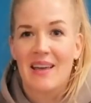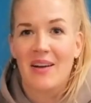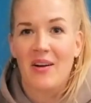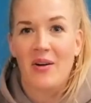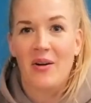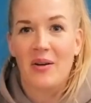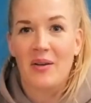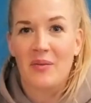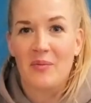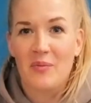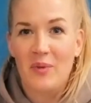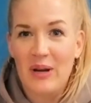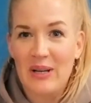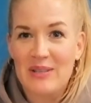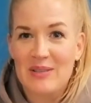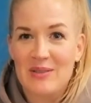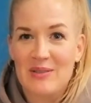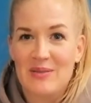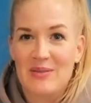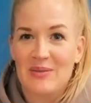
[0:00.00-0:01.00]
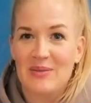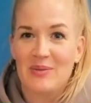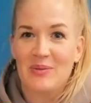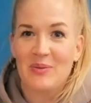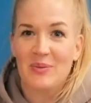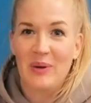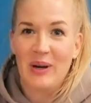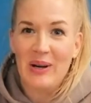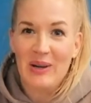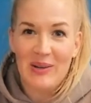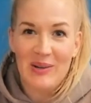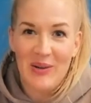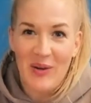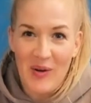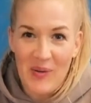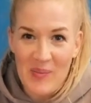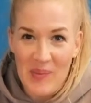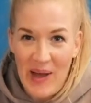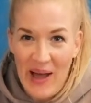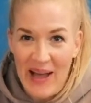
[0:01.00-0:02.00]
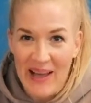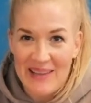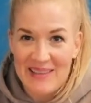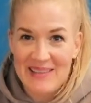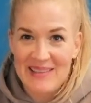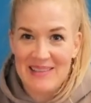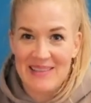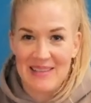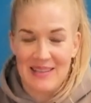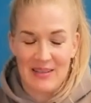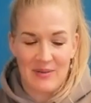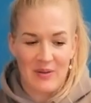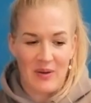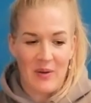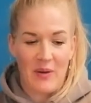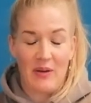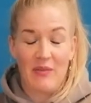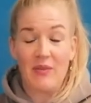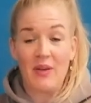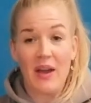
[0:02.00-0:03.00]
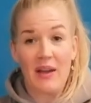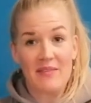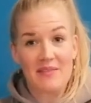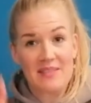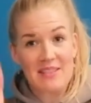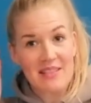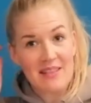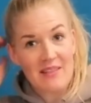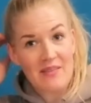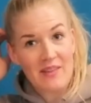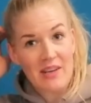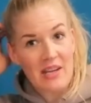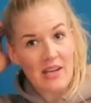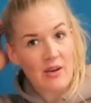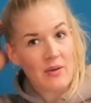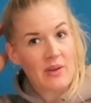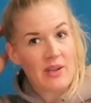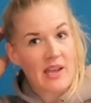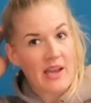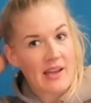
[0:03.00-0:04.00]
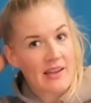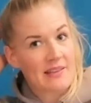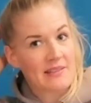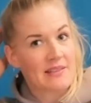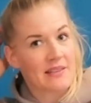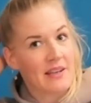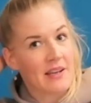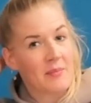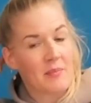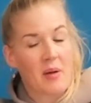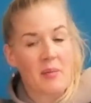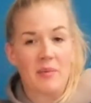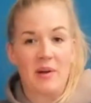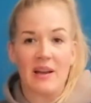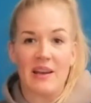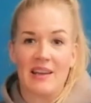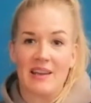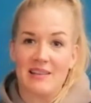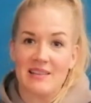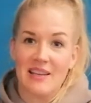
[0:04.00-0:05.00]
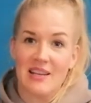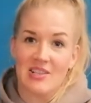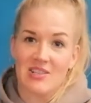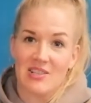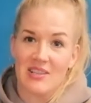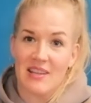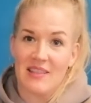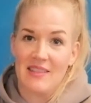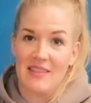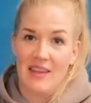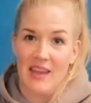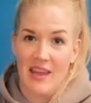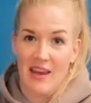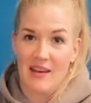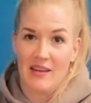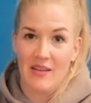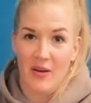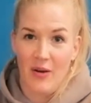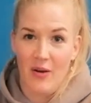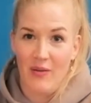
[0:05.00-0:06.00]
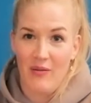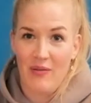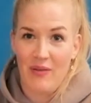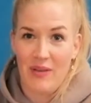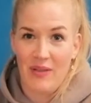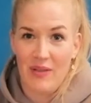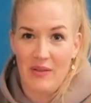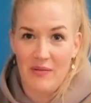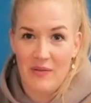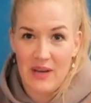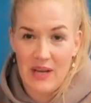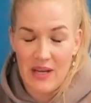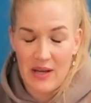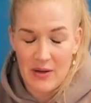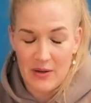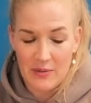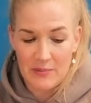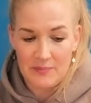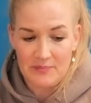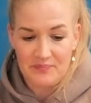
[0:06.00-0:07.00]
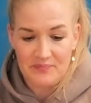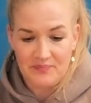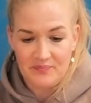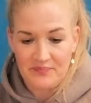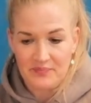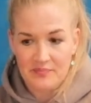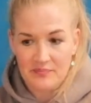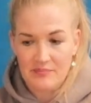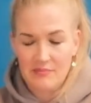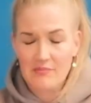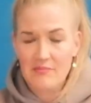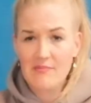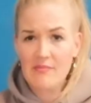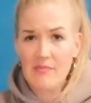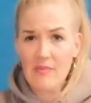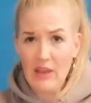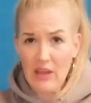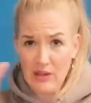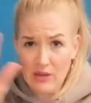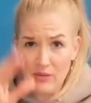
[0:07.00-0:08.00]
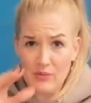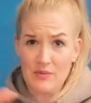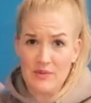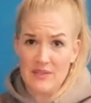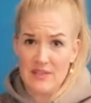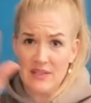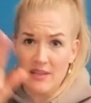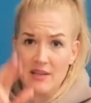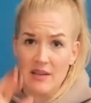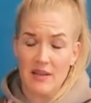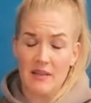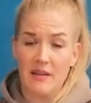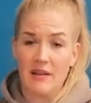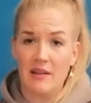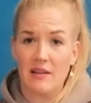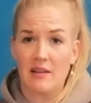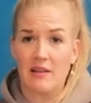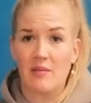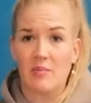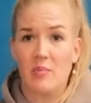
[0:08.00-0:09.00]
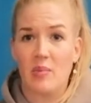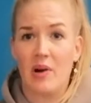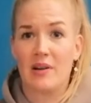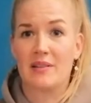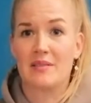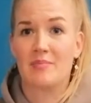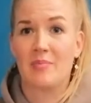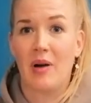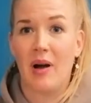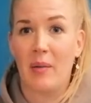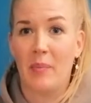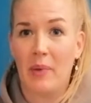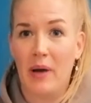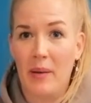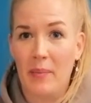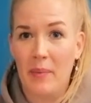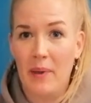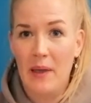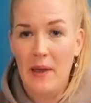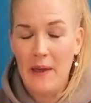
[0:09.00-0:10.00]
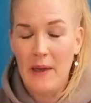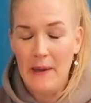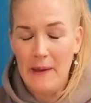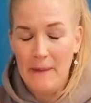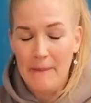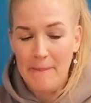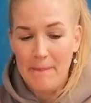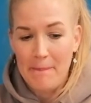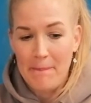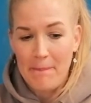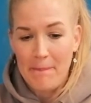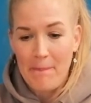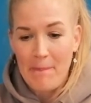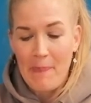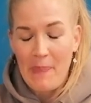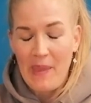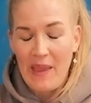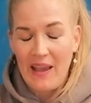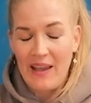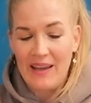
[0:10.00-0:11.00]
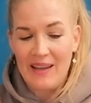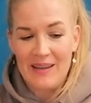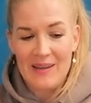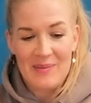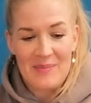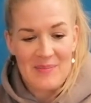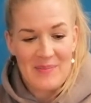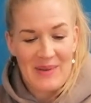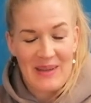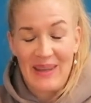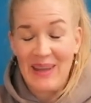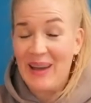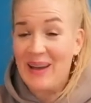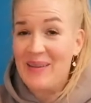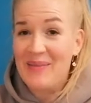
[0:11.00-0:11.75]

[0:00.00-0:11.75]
on what to do, where to go best. If you haven't seen the video yet, I'm going to attach it at the end of the video. You'll see that little box pop up. Yeah,